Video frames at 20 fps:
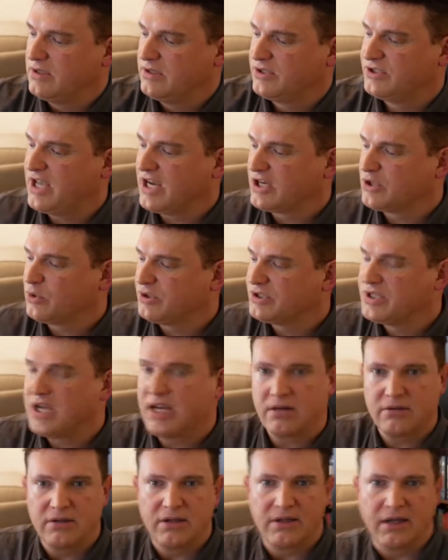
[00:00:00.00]
Hang
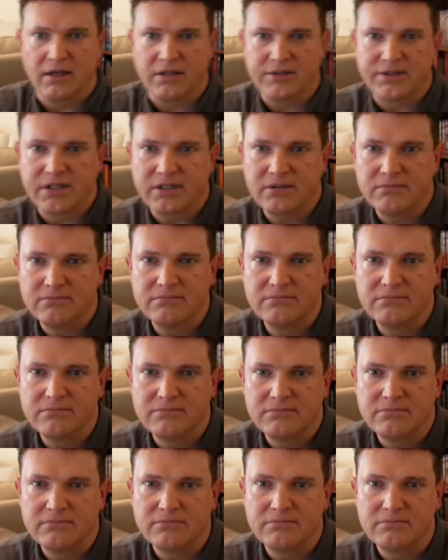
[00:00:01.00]
on a second.
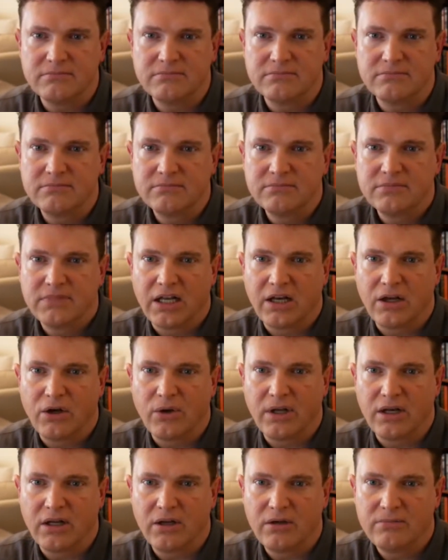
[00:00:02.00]

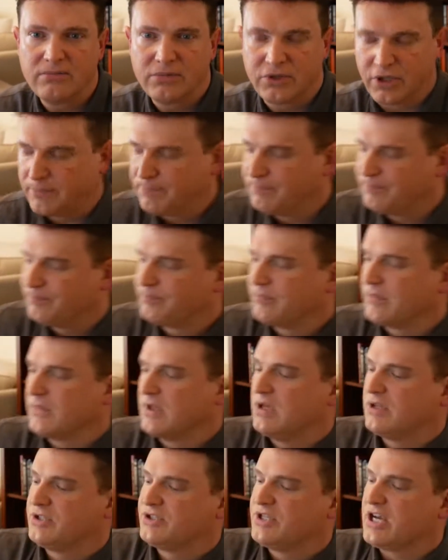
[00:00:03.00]
Hello? Good.
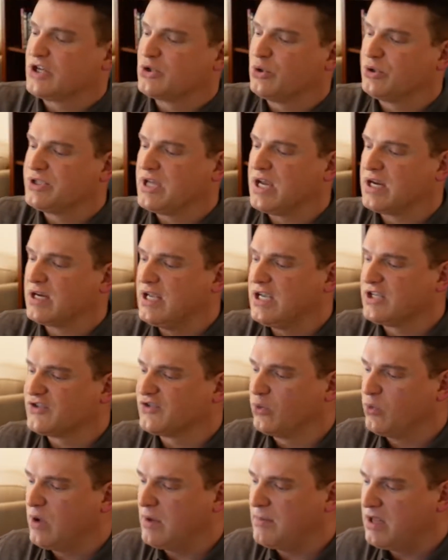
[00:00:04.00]
Sexual techniques
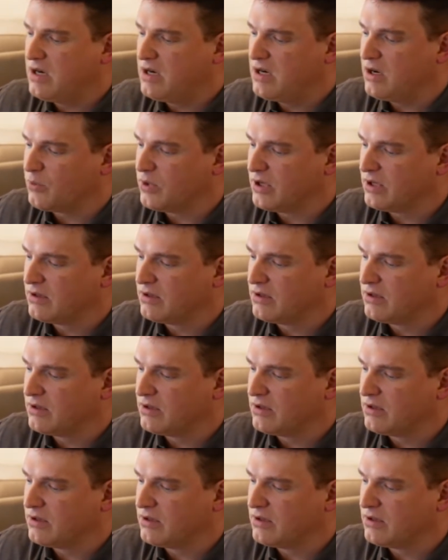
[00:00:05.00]
for women.